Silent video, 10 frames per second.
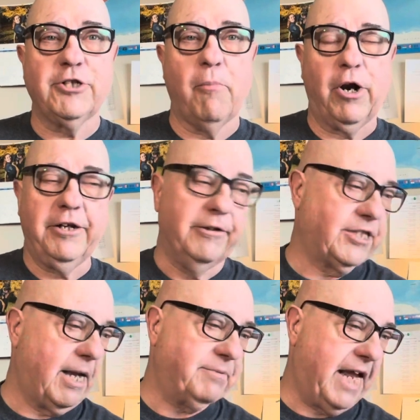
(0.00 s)
your morning news
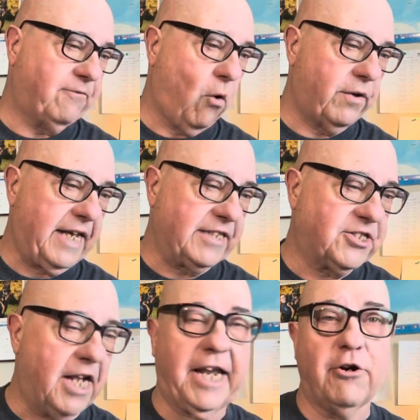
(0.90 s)
update for this
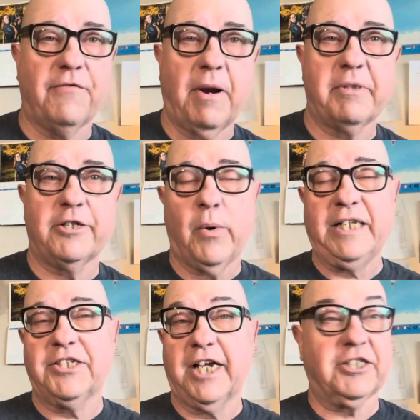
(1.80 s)
Sunday, November the
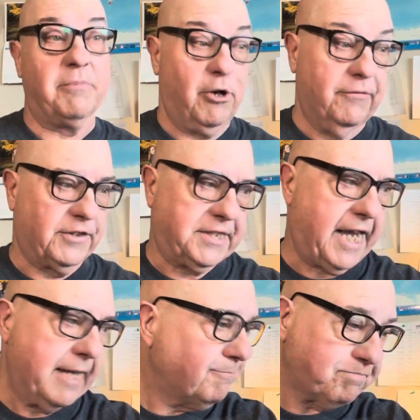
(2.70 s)
26th, a beautiful
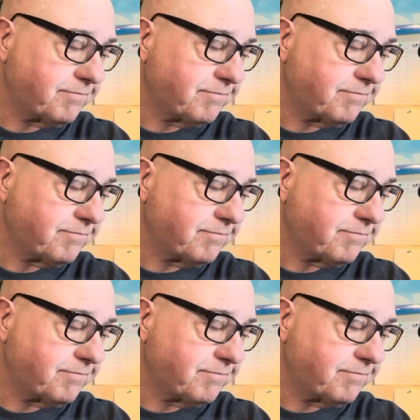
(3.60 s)
day.